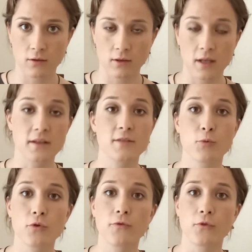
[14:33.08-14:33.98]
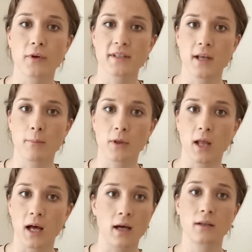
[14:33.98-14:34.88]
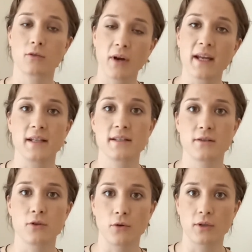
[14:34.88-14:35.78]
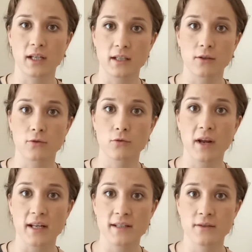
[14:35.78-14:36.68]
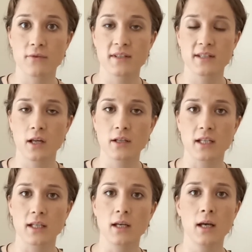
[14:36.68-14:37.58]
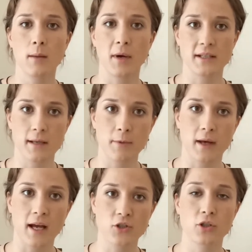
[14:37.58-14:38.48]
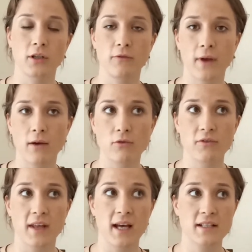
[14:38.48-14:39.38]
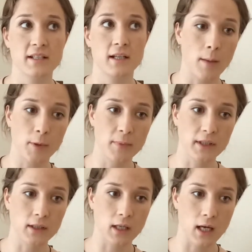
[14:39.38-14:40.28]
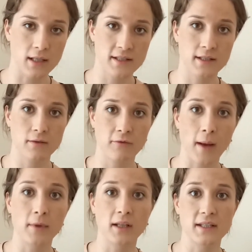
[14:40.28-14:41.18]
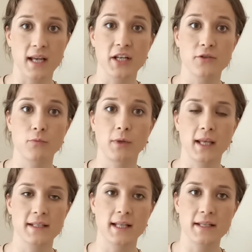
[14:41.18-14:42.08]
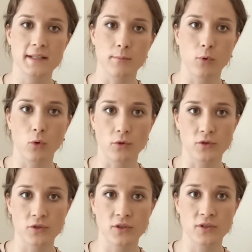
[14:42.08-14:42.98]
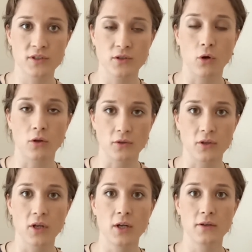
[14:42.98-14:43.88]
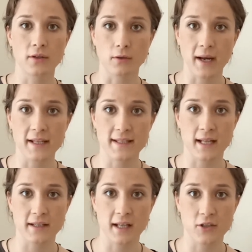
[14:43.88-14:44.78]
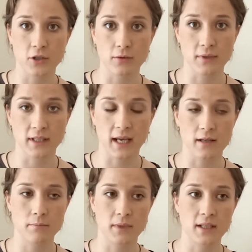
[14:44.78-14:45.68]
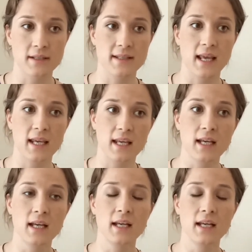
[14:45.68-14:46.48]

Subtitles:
And this proof, for example, are grades, getting good grades. So the study by Deppe actually found that upper middle class families tend to place less importance on the grades that their children get, because they